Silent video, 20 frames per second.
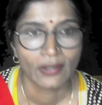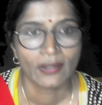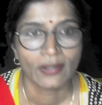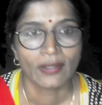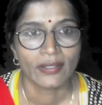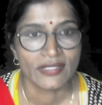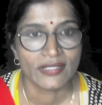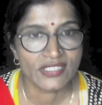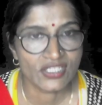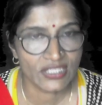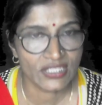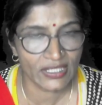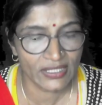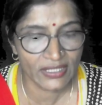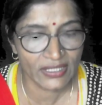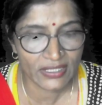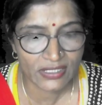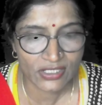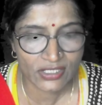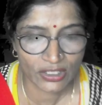
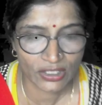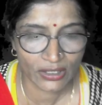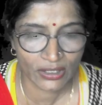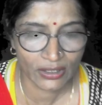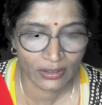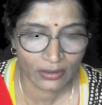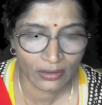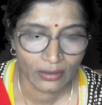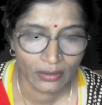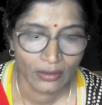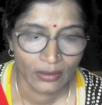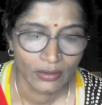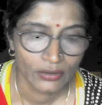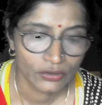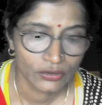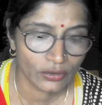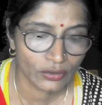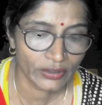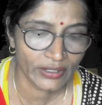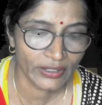stainless steel.
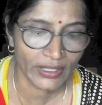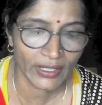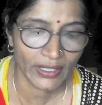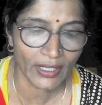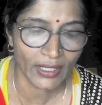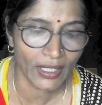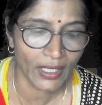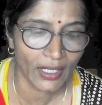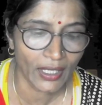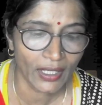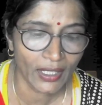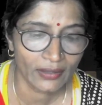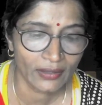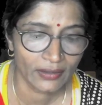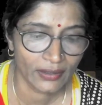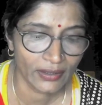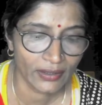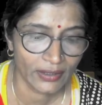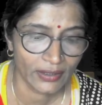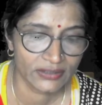So they are the
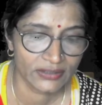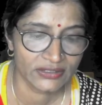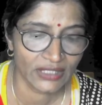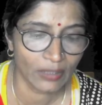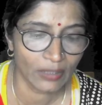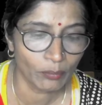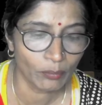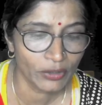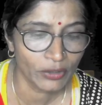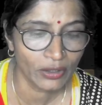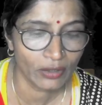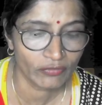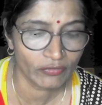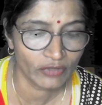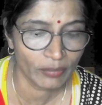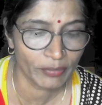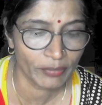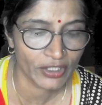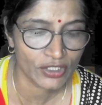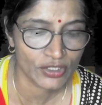example of the
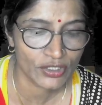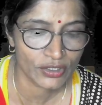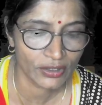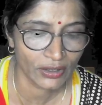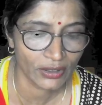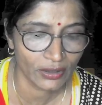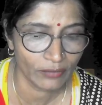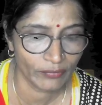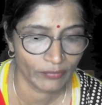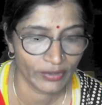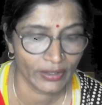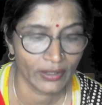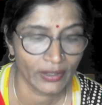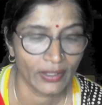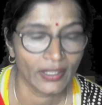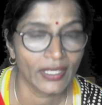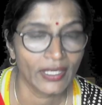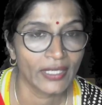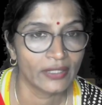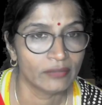mixture where
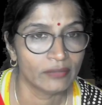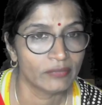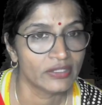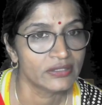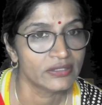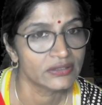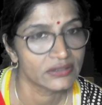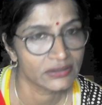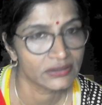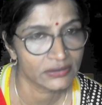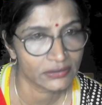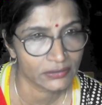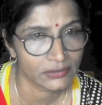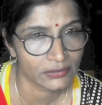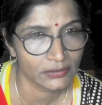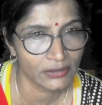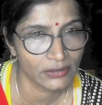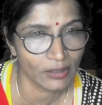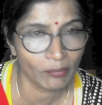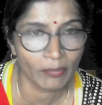elements,
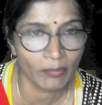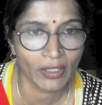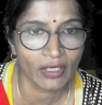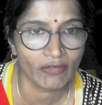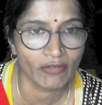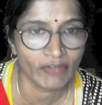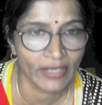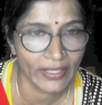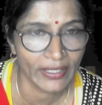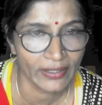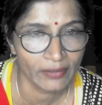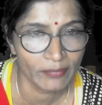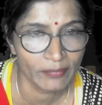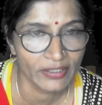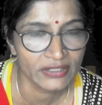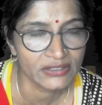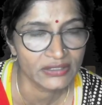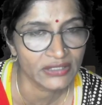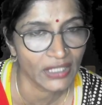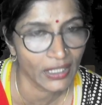number of
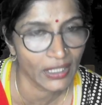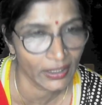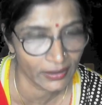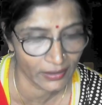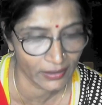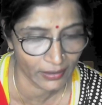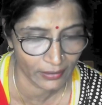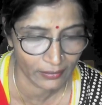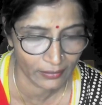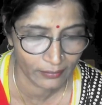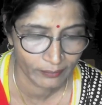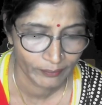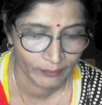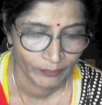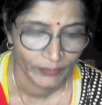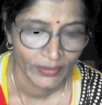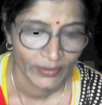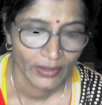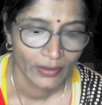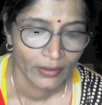elements are there.
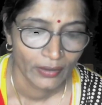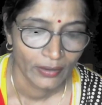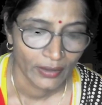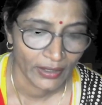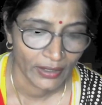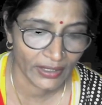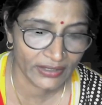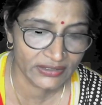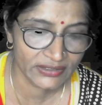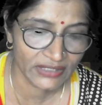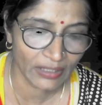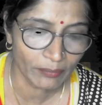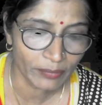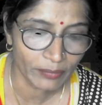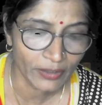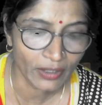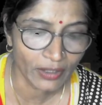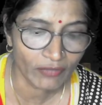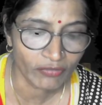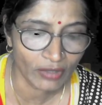Example
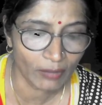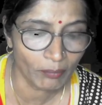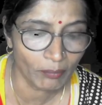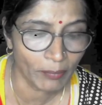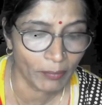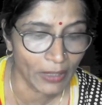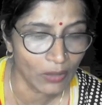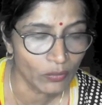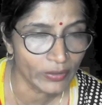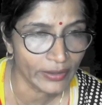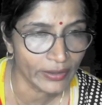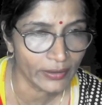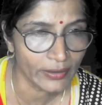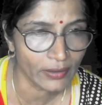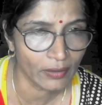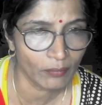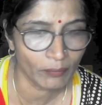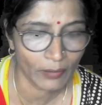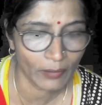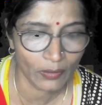of compound and
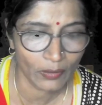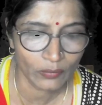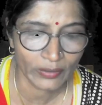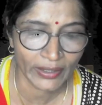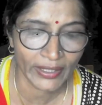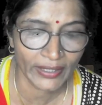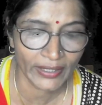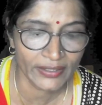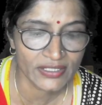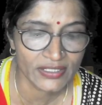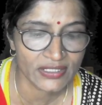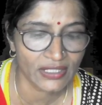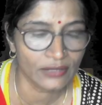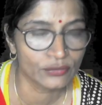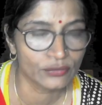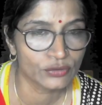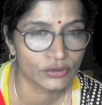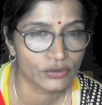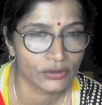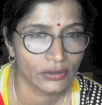compound, any
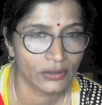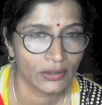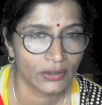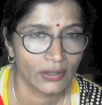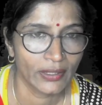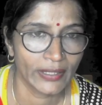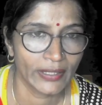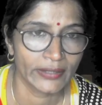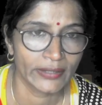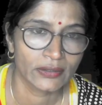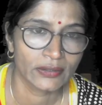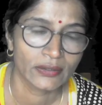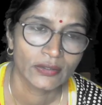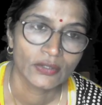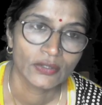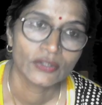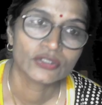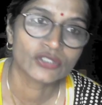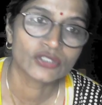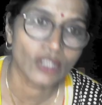solution like
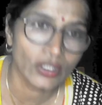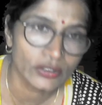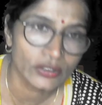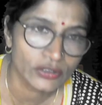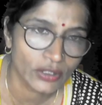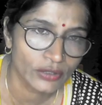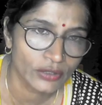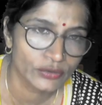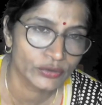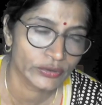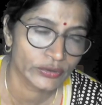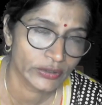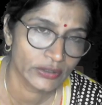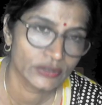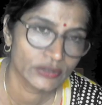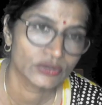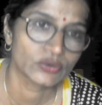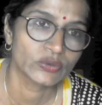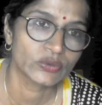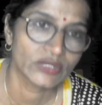salt solution,
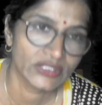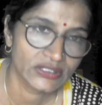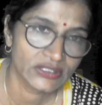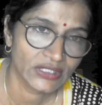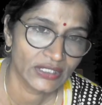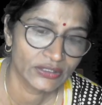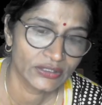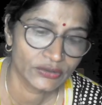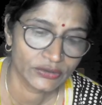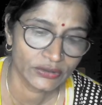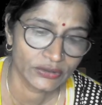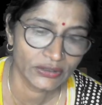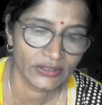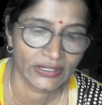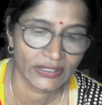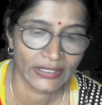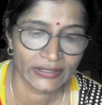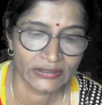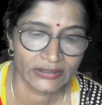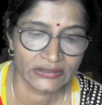sugar solution, that
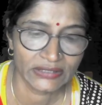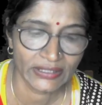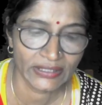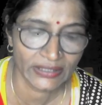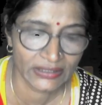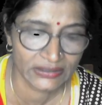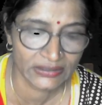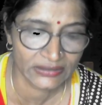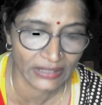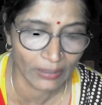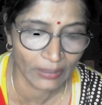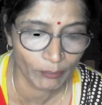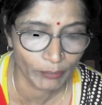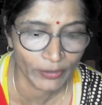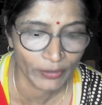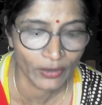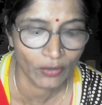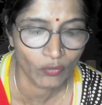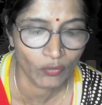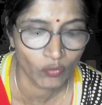is the example
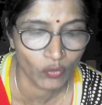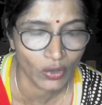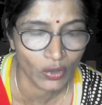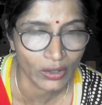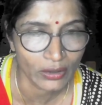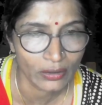of what?